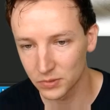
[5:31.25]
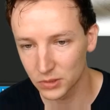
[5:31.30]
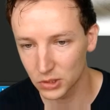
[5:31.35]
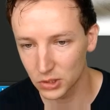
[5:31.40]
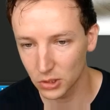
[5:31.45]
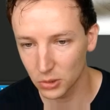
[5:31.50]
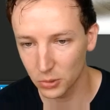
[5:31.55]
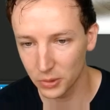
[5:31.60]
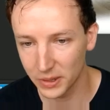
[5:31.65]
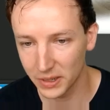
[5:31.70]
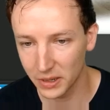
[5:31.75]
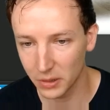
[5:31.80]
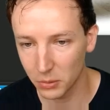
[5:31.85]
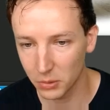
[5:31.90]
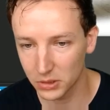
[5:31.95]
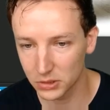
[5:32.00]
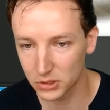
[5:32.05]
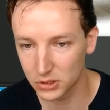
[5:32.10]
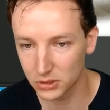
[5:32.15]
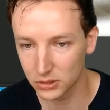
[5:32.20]
So where I
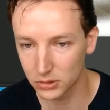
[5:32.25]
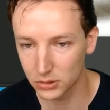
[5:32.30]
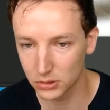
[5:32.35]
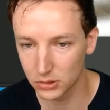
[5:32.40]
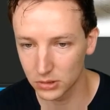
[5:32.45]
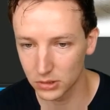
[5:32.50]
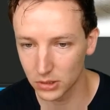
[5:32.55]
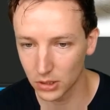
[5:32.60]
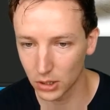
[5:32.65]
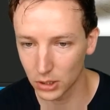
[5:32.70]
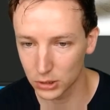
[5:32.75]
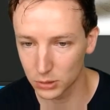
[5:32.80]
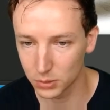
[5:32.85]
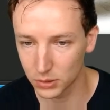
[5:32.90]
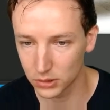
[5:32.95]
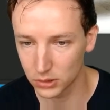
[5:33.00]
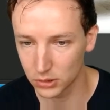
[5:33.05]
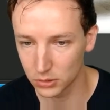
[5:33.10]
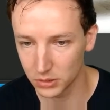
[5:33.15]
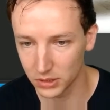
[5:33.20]
want the
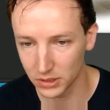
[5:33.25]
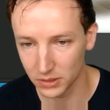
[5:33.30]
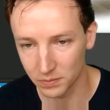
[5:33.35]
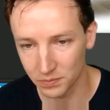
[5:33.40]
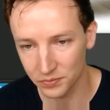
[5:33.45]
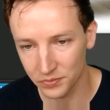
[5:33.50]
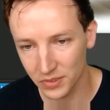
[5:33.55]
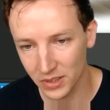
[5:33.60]
hotspot to be.